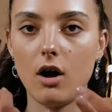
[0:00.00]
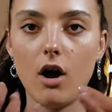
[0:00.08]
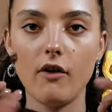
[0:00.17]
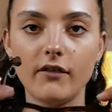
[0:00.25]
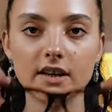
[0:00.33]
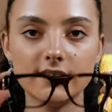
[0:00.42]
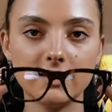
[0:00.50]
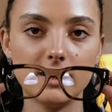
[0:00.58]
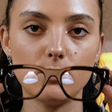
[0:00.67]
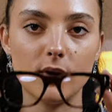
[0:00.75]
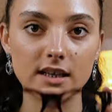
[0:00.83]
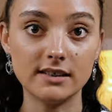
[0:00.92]

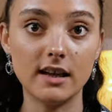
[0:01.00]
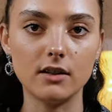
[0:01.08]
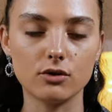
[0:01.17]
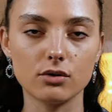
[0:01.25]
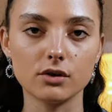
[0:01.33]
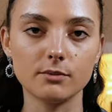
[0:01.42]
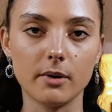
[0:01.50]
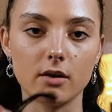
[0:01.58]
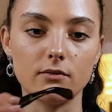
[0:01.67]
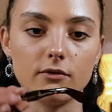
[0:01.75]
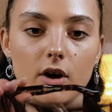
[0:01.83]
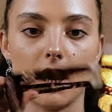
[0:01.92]
Obviously, when I say the
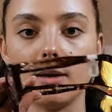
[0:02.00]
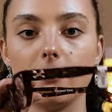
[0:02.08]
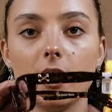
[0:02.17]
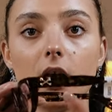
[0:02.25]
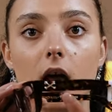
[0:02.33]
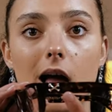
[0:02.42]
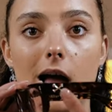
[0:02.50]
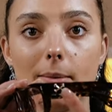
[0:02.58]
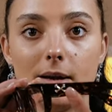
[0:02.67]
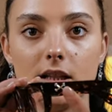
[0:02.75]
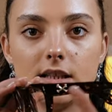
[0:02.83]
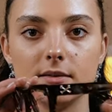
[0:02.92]
crossbone frame, I
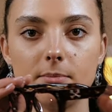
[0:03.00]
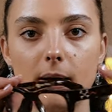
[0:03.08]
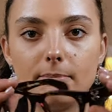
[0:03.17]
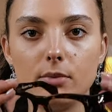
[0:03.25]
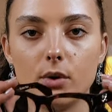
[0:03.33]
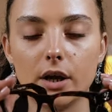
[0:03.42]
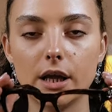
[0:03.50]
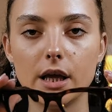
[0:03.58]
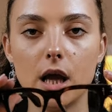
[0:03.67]
mean this bad boy.